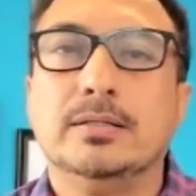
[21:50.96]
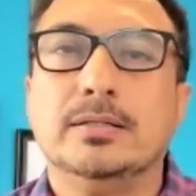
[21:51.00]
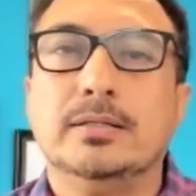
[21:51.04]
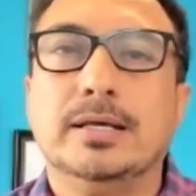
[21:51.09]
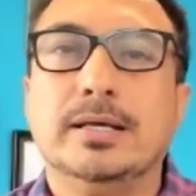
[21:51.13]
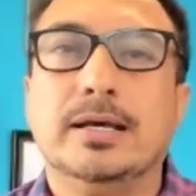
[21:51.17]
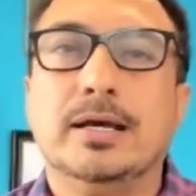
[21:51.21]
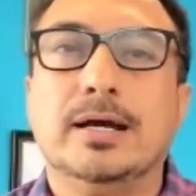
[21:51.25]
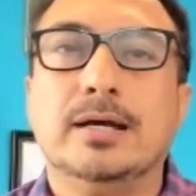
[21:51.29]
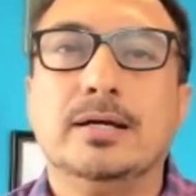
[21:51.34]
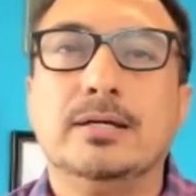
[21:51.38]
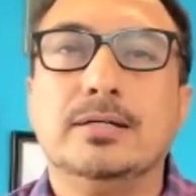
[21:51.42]

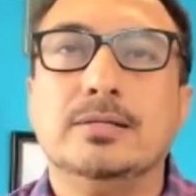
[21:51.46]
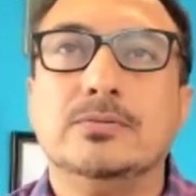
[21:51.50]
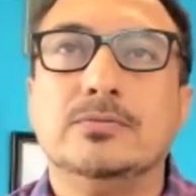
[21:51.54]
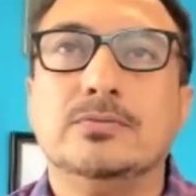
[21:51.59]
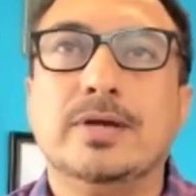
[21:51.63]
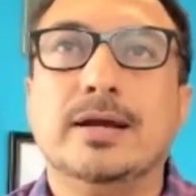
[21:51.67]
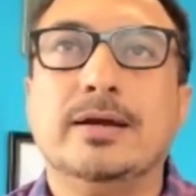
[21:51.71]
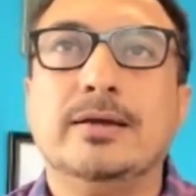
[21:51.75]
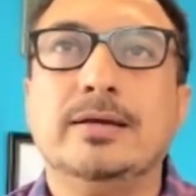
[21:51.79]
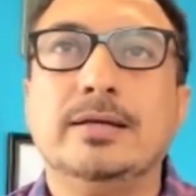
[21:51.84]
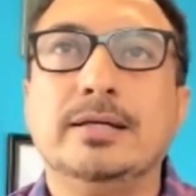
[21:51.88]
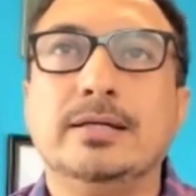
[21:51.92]
they are
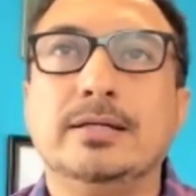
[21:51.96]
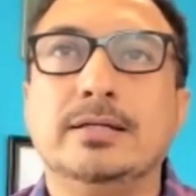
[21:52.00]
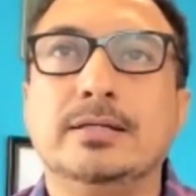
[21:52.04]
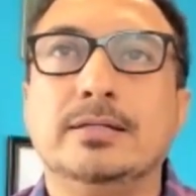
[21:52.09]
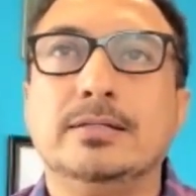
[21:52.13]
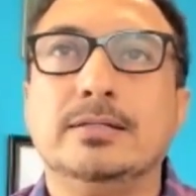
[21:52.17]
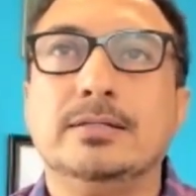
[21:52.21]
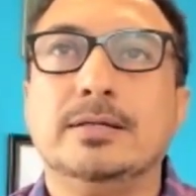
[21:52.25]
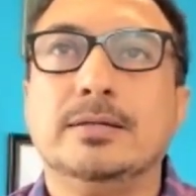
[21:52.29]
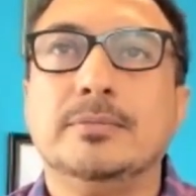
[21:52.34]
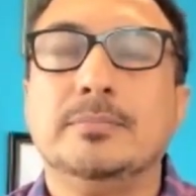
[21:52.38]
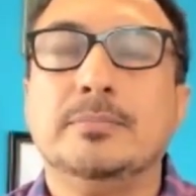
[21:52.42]

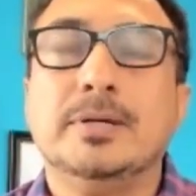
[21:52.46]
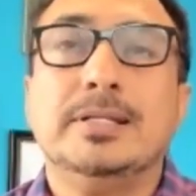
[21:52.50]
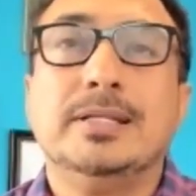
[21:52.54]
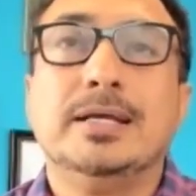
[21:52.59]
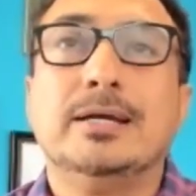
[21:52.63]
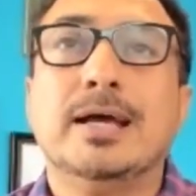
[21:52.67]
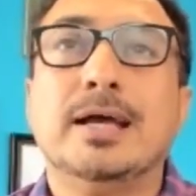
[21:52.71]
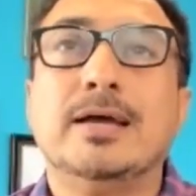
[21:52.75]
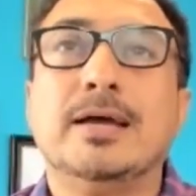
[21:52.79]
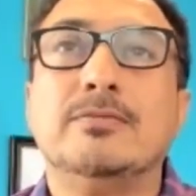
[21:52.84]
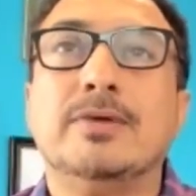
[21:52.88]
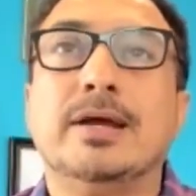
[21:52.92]
they're
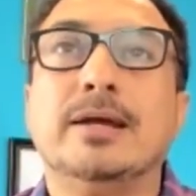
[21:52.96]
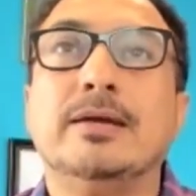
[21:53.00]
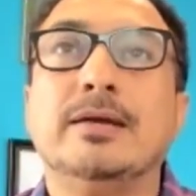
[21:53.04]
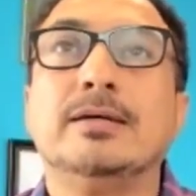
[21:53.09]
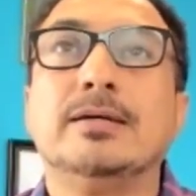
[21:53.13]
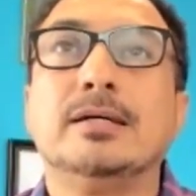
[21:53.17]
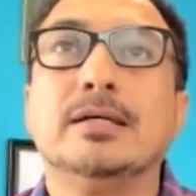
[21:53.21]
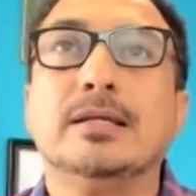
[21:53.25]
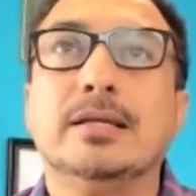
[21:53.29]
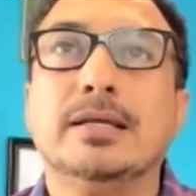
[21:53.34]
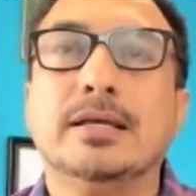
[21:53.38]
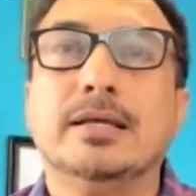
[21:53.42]
not very
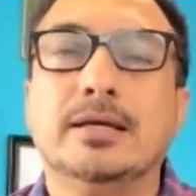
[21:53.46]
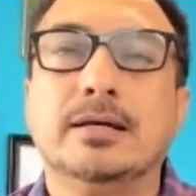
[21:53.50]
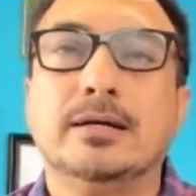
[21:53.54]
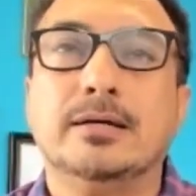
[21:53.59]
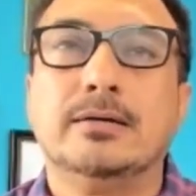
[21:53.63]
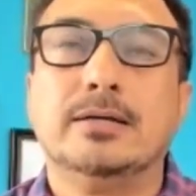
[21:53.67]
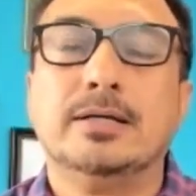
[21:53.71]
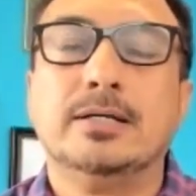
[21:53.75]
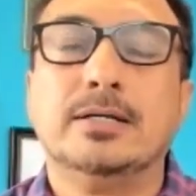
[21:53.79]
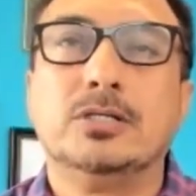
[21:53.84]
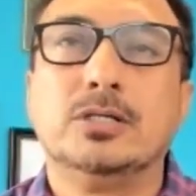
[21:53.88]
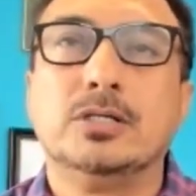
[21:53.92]

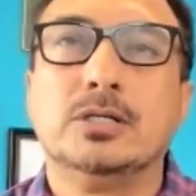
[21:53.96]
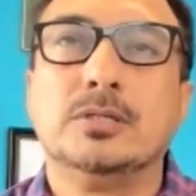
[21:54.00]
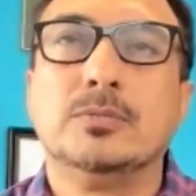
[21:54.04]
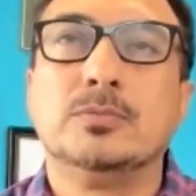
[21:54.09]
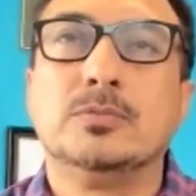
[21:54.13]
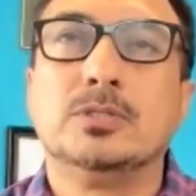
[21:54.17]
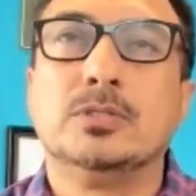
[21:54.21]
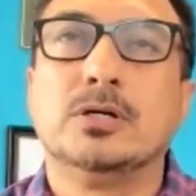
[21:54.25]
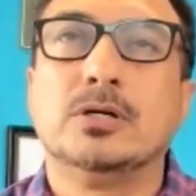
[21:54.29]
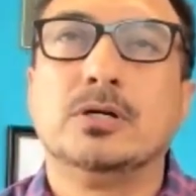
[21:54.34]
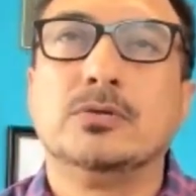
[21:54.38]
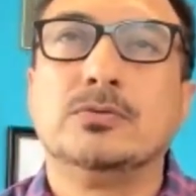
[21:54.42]
clear in
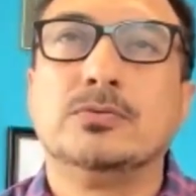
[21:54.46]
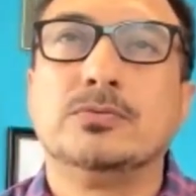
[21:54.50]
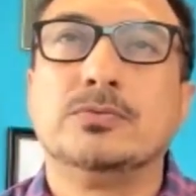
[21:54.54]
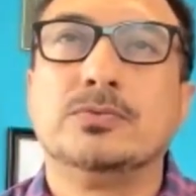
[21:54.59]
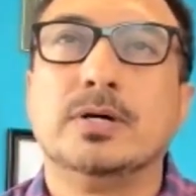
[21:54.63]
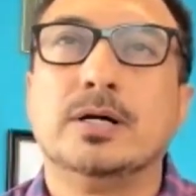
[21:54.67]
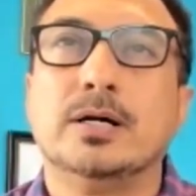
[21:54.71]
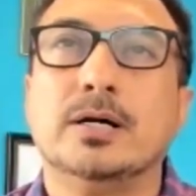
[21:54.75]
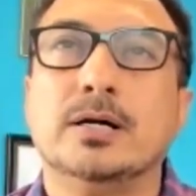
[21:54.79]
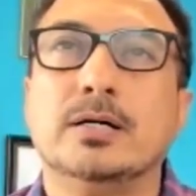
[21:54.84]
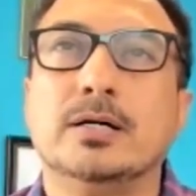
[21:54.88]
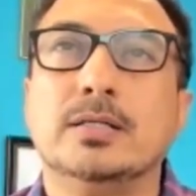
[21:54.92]
terms of
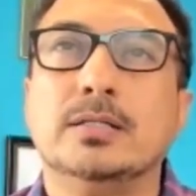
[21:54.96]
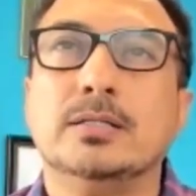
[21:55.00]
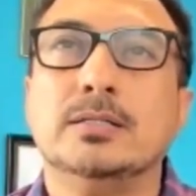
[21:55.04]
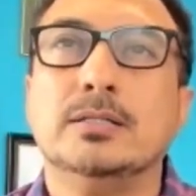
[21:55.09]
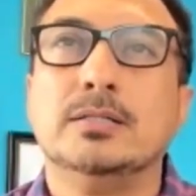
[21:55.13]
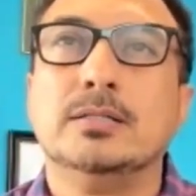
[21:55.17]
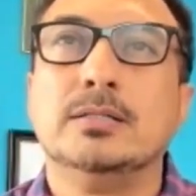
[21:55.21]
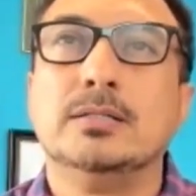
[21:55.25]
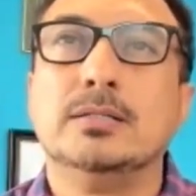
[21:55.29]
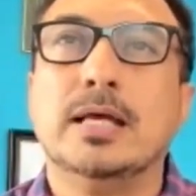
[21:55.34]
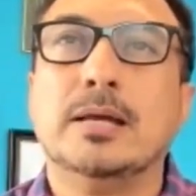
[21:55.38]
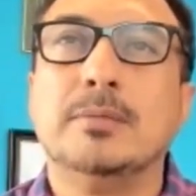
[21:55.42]

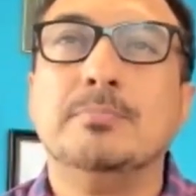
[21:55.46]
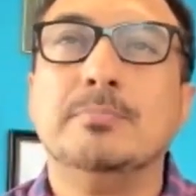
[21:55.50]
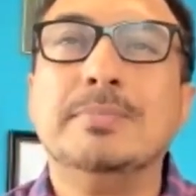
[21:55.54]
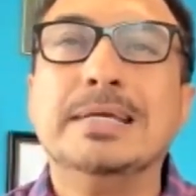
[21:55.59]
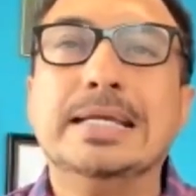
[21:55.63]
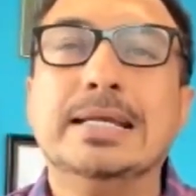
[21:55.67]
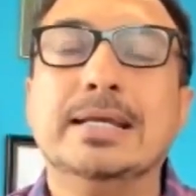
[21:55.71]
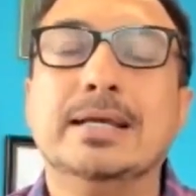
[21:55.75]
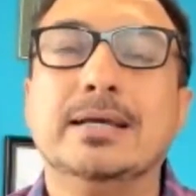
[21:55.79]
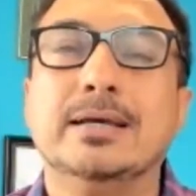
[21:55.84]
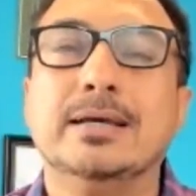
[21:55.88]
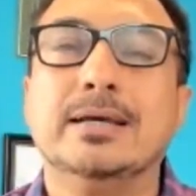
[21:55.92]
that
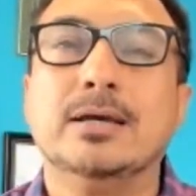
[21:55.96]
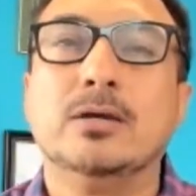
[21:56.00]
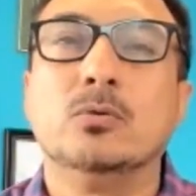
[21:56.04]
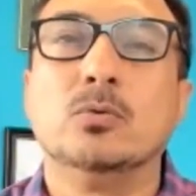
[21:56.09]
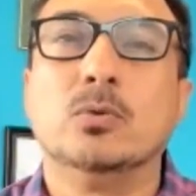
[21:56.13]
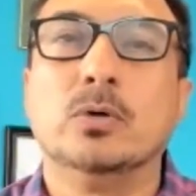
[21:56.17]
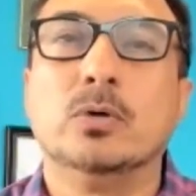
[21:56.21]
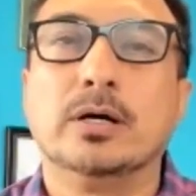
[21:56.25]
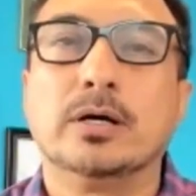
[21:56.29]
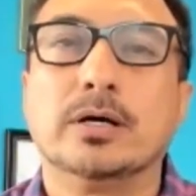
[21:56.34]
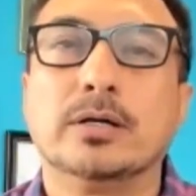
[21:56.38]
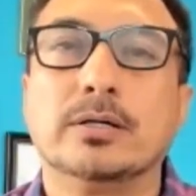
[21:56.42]
meaning in
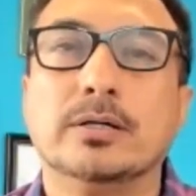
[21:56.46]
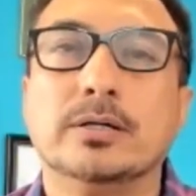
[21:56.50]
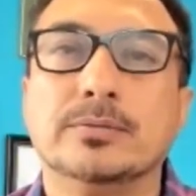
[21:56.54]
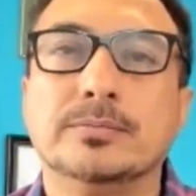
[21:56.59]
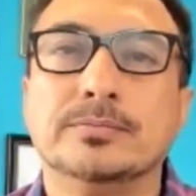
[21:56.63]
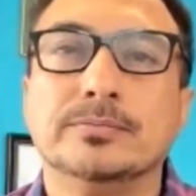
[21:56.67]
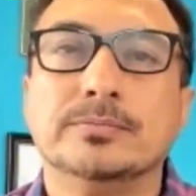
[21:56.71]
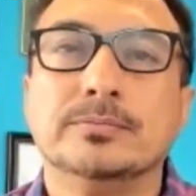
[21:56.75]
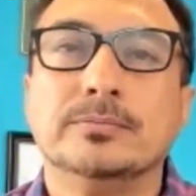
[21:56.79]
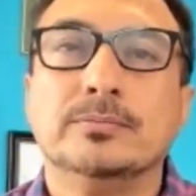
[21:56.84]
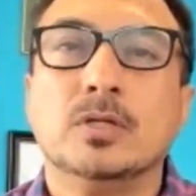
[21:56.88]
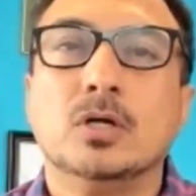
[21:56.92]
work
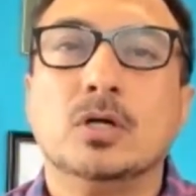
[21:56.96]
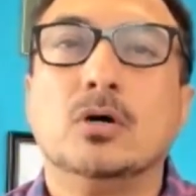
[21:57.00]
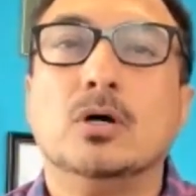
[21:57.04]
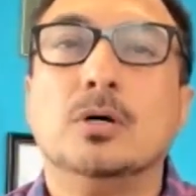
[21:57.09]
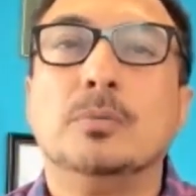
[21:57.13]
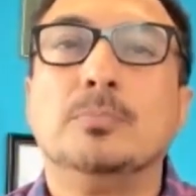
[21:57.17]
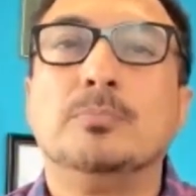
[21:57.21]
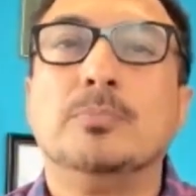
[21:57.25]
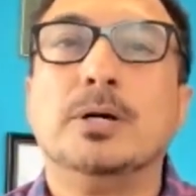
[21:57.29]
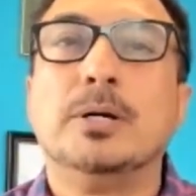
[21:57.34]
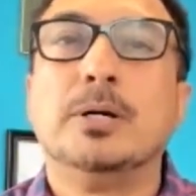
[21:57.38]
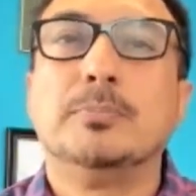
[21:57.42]

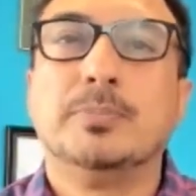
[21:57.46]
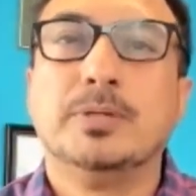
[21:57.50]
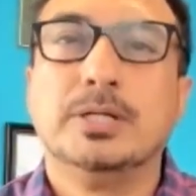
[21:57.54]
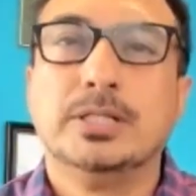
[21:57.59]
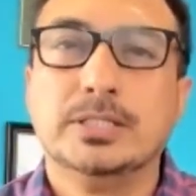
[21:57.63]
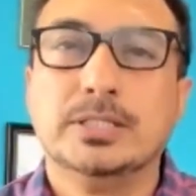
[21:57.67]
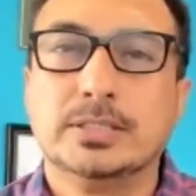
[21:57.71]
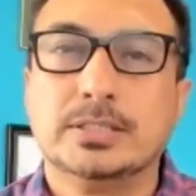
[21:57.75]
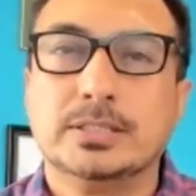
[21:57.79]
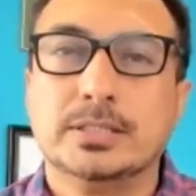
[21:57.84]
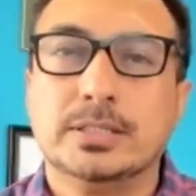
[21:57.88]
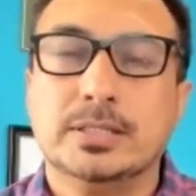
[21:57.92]
or
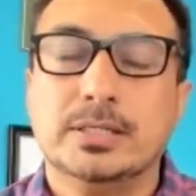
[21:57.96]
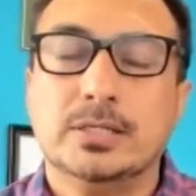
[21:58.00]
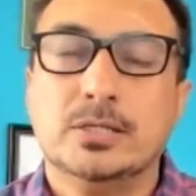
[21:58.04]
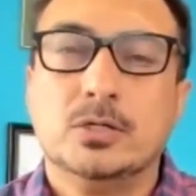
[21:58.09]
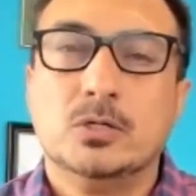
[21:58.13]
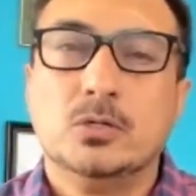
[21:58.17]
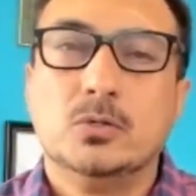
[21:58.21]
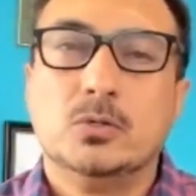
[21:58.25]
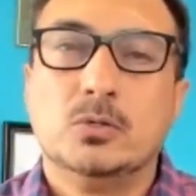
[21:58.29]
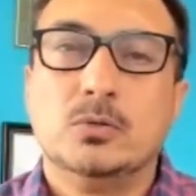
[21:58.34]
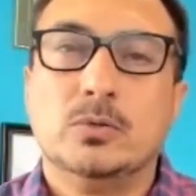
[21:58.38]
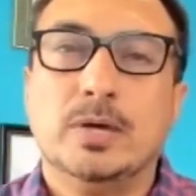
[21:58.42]
purpose,
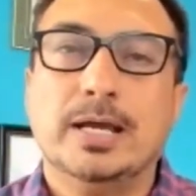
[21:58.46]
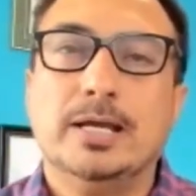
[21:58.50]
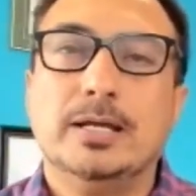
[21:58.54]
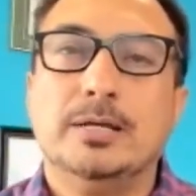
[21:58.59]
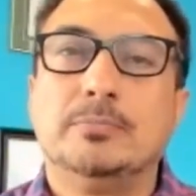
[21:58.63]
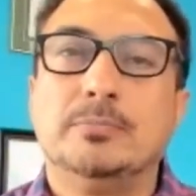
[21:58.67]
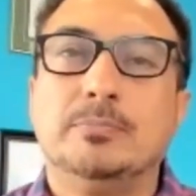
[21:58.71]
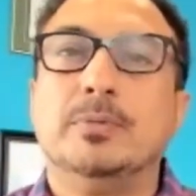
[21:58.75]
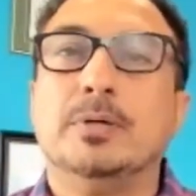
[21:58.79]
right?